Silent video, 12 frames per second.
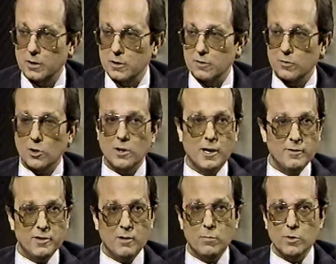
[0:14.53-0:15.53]
You've heard a lot of
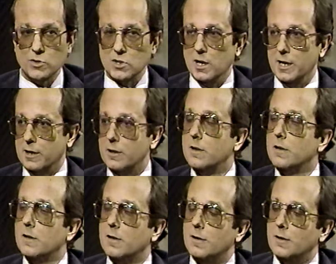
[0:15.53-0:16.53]
numbers like
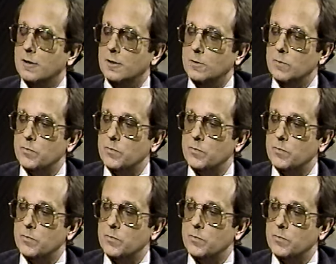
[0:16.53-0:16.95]
uh, uh,